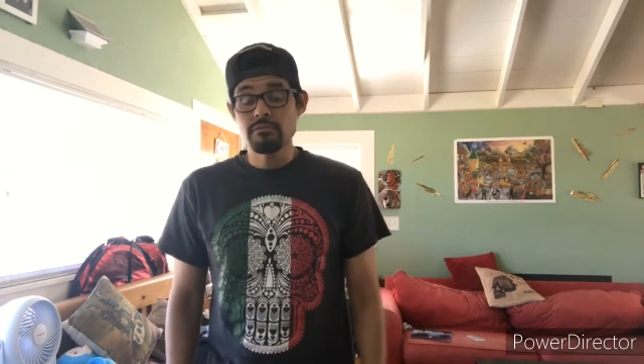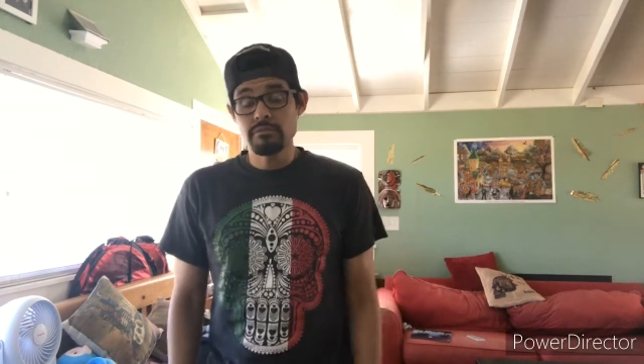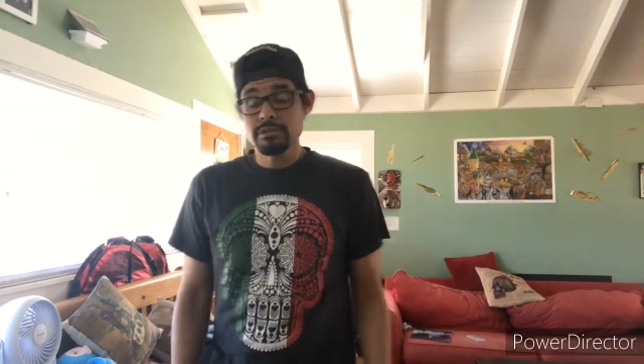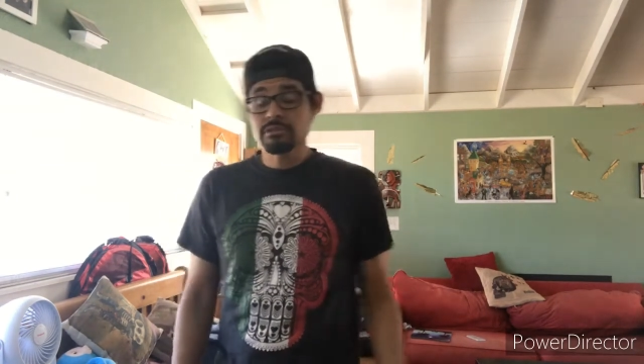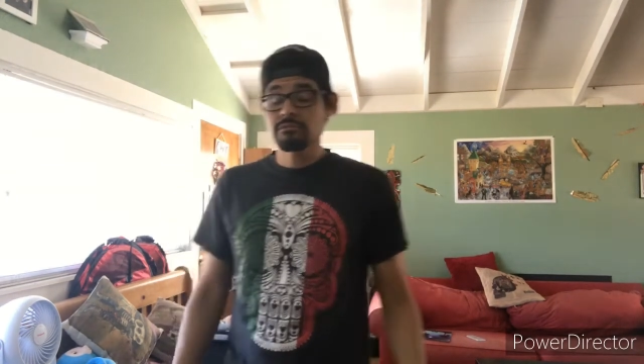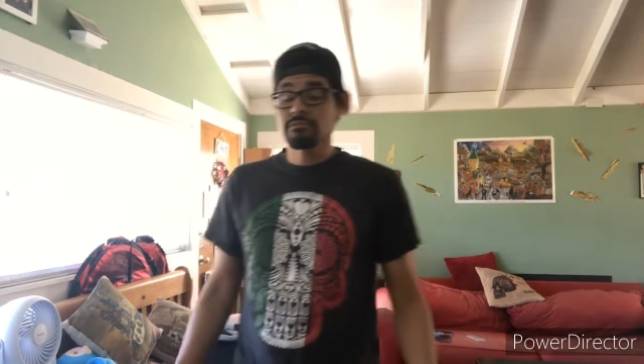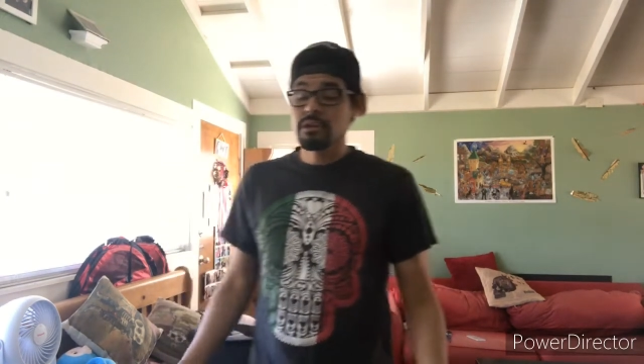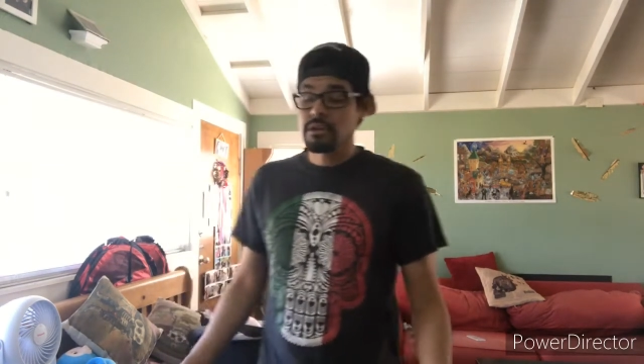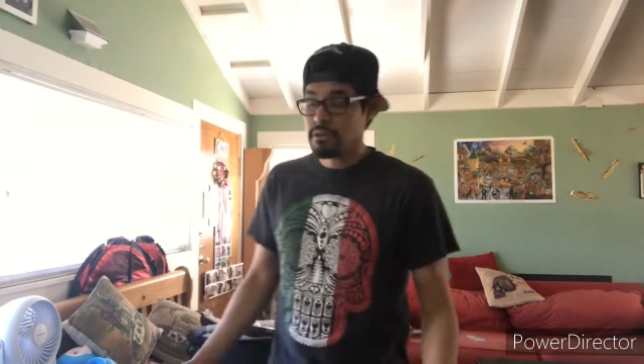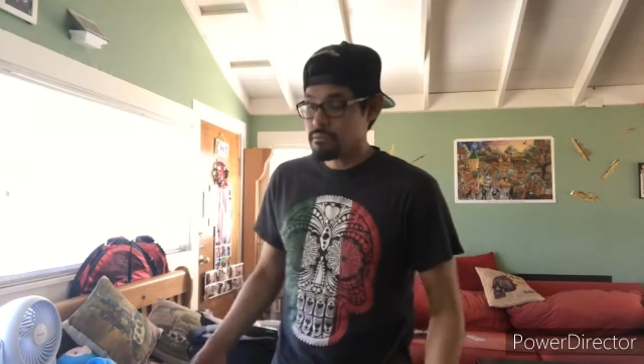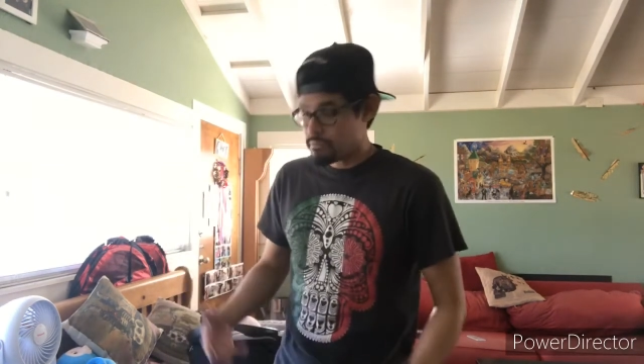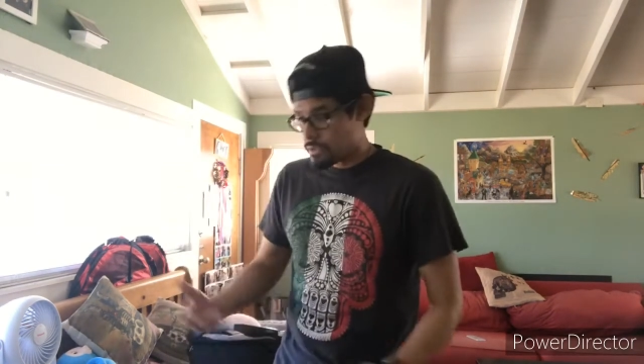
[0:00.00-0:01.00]
let's
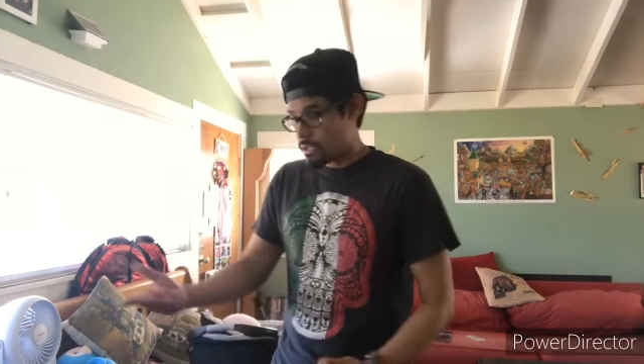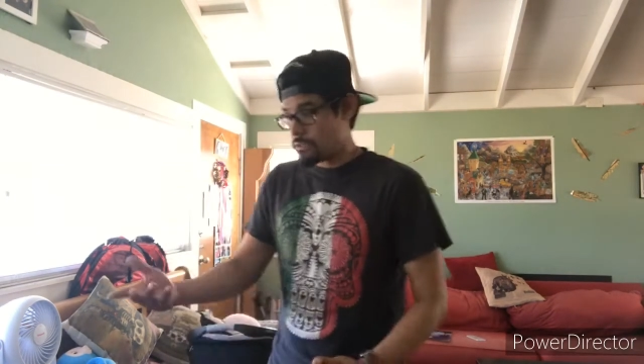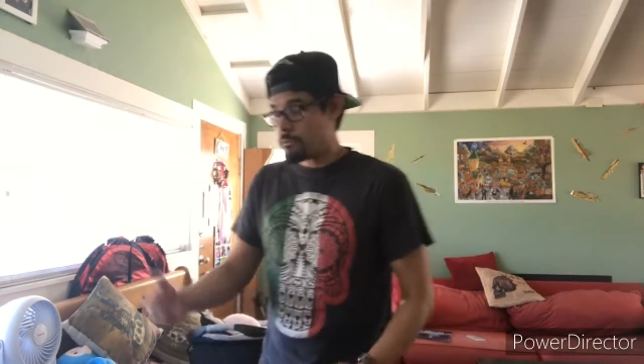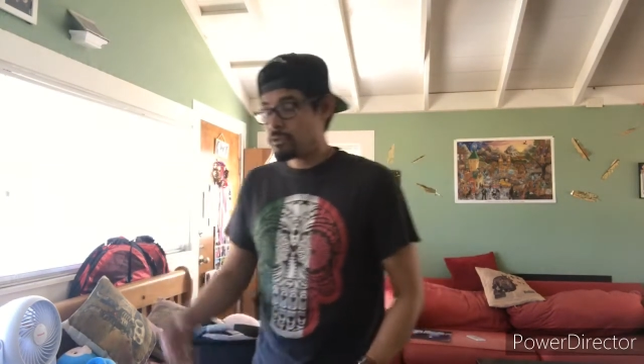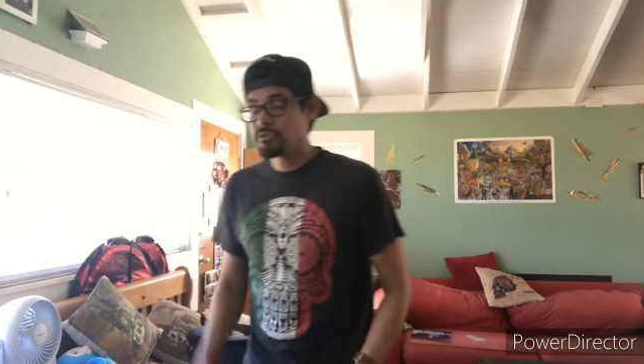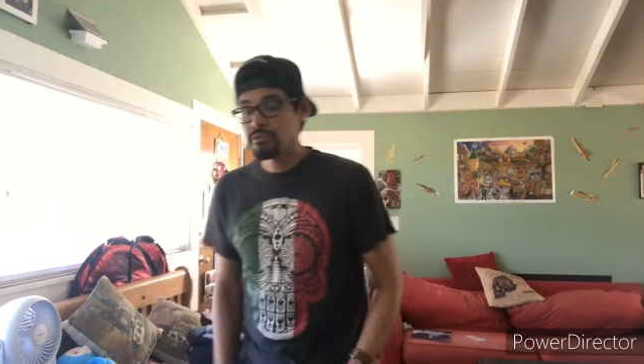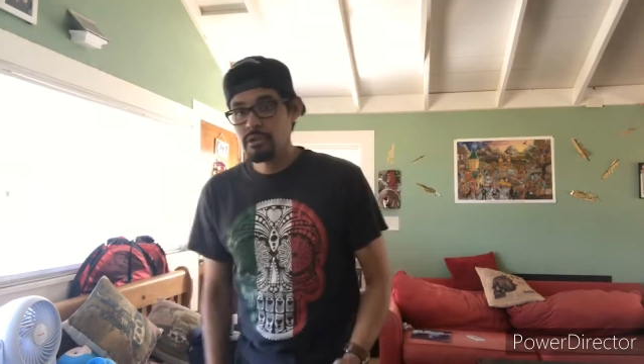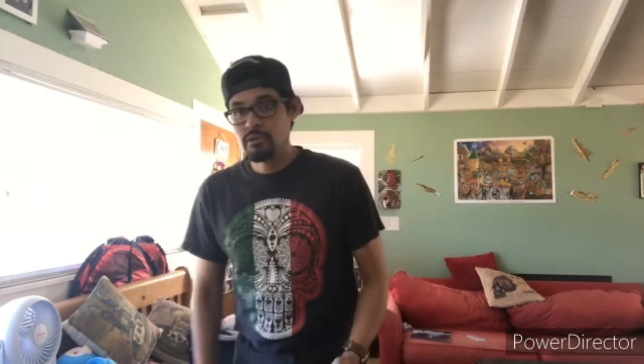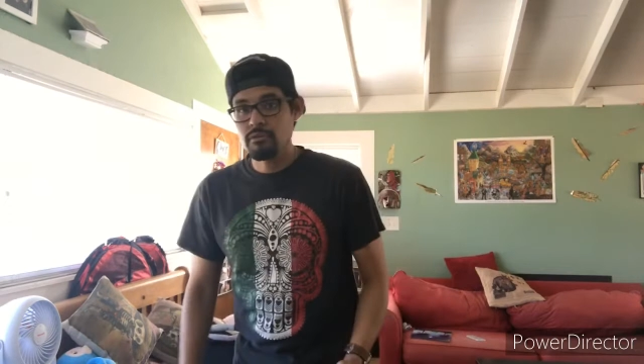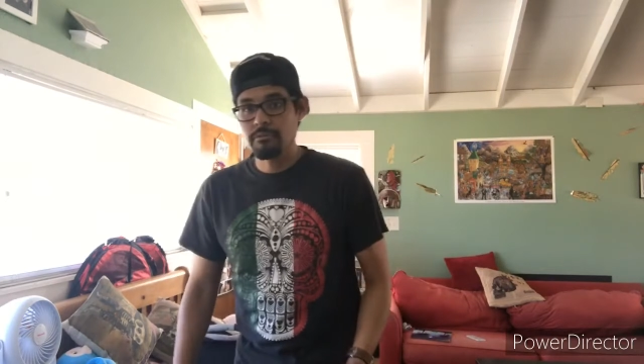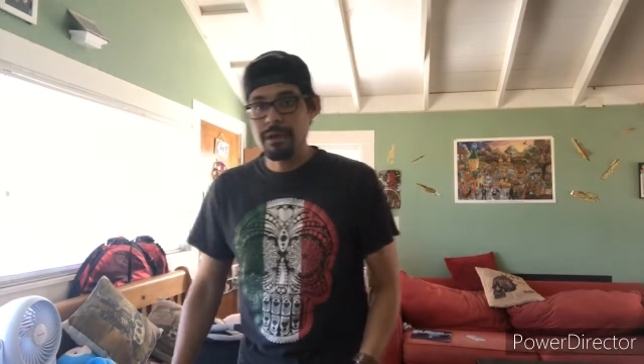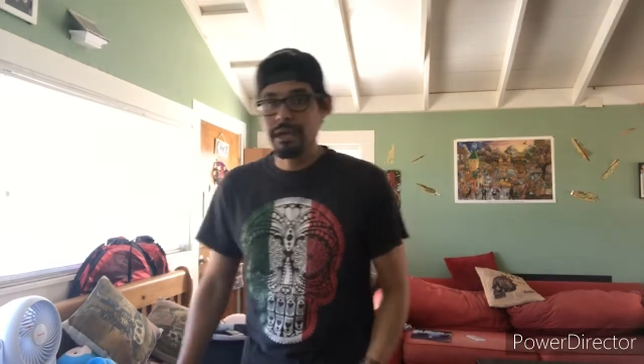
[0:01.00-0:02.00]
take the first one, an
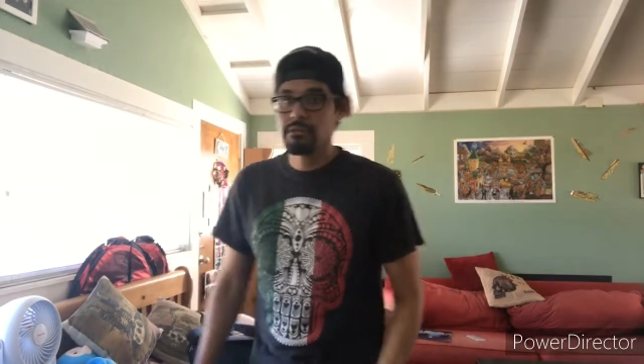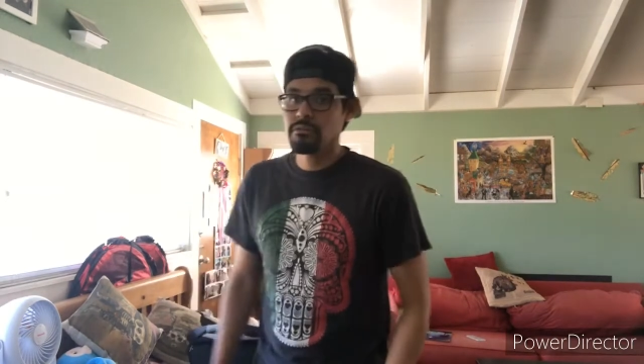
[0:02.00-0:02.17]
old man.